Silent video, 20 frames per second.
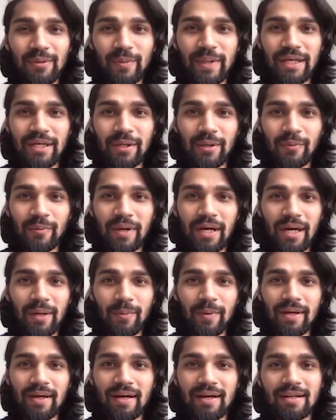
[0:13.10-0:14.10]
video where
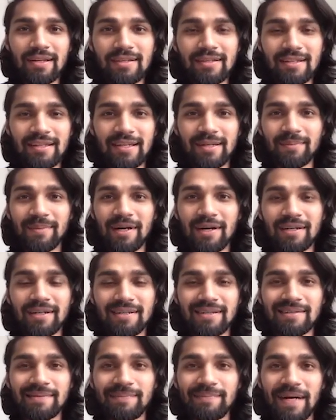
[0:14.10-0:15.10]
we are learning about
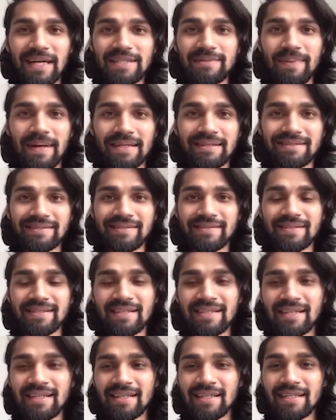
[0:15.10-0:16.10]
price patterns.
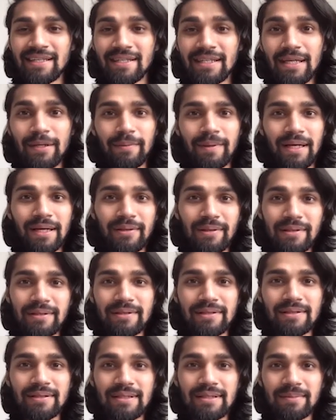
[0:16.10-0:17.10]
Today we are going to
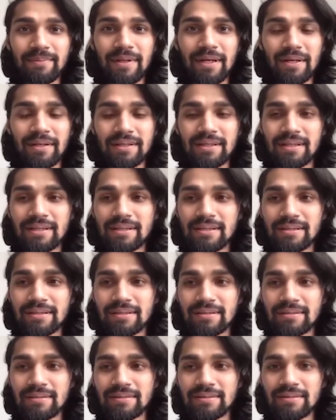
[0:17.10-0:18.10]
learn about
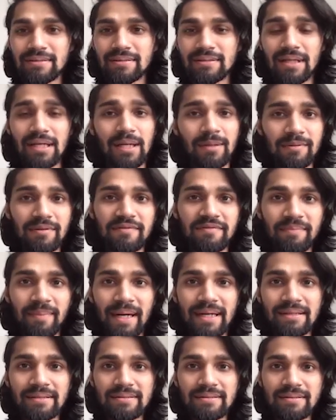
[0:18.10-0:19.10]
a couple of
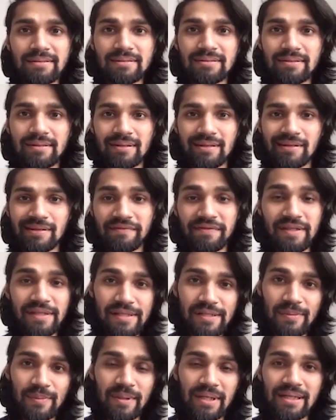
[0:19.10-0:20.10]
patterns.
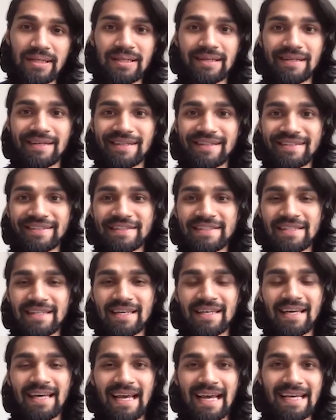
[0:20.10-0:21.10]
First one is
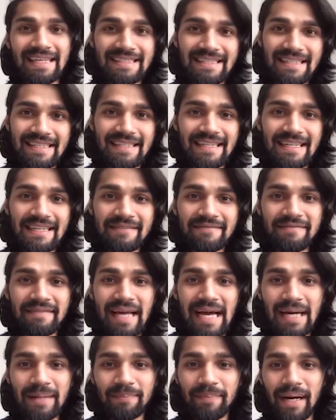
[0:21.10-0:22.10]
ascending
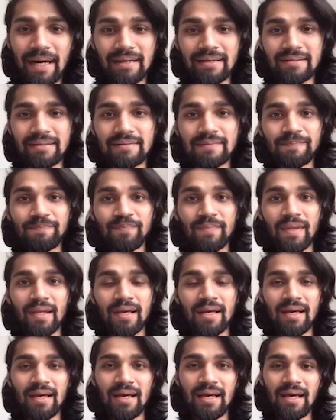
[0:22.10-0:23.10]
flag pattern.
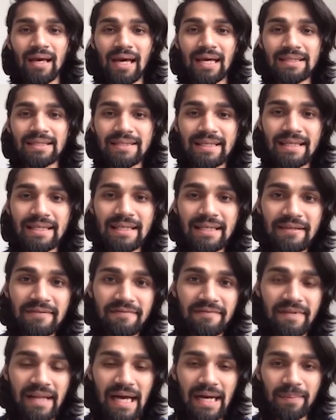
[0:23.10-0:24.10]
Ascending
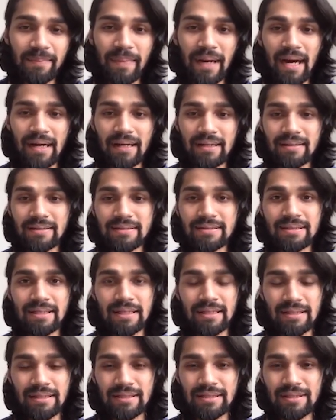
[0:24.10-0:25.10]
flag pattern
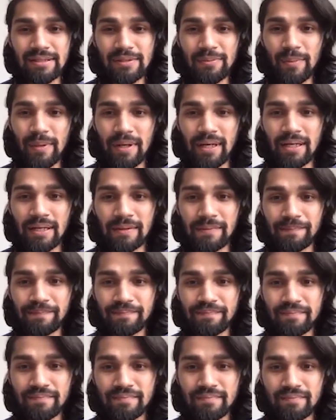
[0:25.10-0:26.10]
occurs when
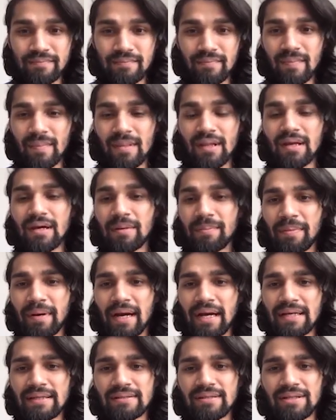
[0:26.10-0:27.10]

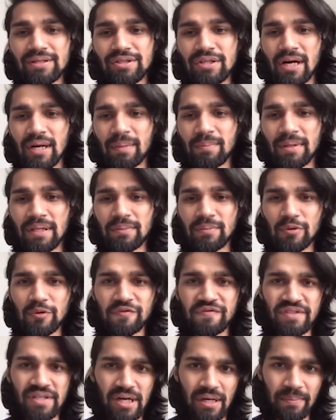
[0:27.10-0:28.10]
price sharply
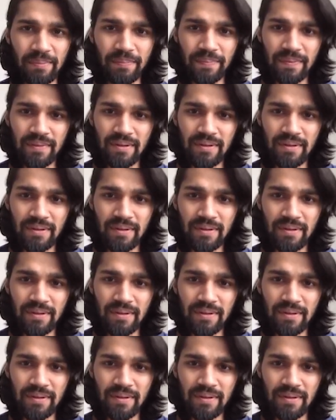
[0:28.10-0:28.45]
moves up,